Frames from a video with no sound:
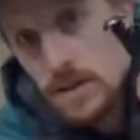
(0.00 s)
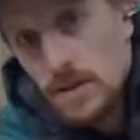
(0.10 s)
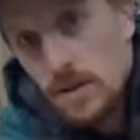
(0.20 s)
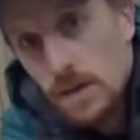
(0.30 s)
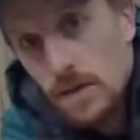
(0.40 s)
I
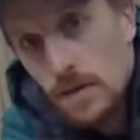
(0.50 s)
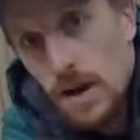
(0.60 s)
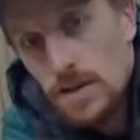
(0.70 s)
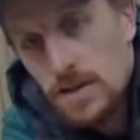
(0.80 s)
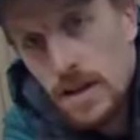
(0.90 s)
just don't keep the
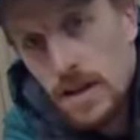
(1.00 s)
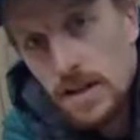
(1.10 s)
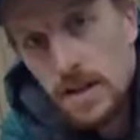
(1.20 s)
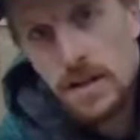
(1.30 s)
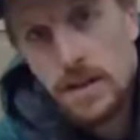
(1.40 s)
washers on
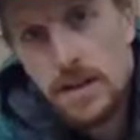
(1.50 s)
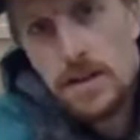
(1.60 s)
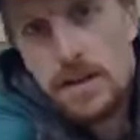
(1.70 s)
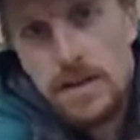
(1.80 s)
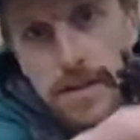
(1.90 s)
there.
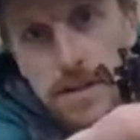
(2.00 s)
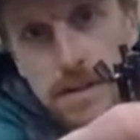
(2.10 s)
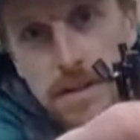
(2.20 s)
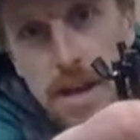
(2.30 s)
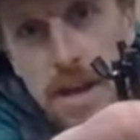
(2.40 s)

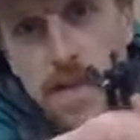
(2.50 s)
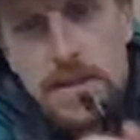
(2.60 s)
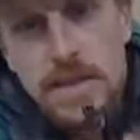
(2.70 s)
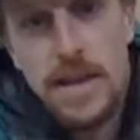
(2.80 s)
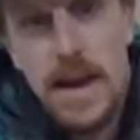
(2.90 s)
And
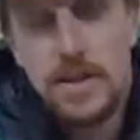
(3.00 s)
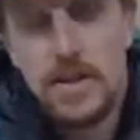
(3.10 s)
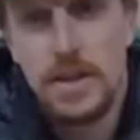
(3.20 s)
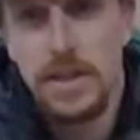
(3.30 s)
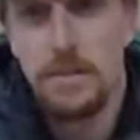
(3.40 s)
this is
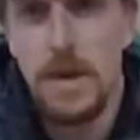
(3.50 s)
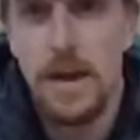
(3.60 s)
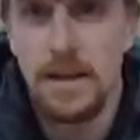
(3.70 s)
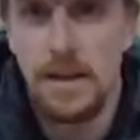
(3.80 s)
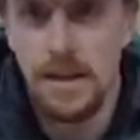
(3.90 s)
actually to
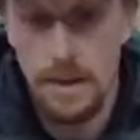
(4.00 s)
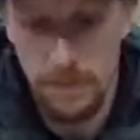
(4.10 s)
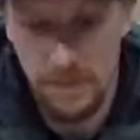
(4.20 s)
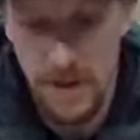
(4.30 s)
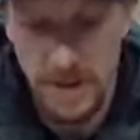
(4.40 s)
make a little
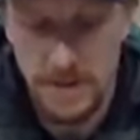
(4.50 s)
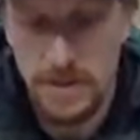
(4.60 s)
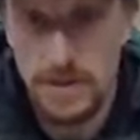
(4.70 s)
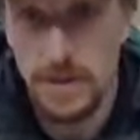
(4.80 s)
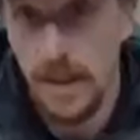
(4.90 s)
improvised
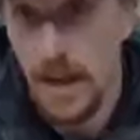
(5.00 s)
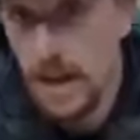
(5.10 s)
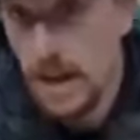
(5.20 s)
sled